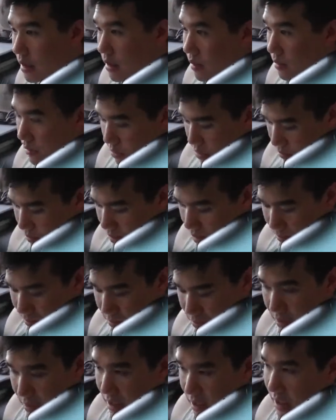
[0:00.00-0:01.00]
What you been up
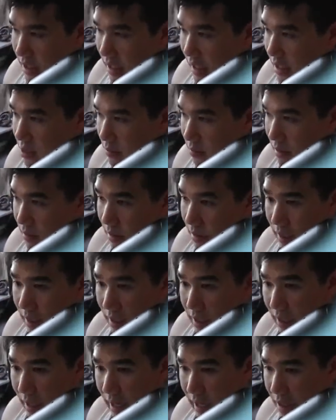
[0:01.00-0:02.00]
to these days? Hope you've been
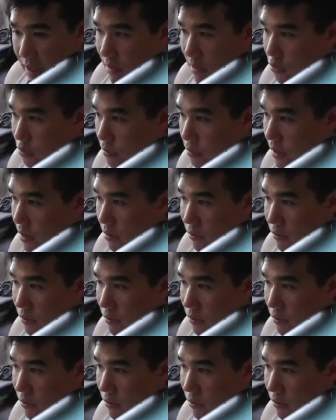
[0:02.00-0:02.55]
getting out a little bit.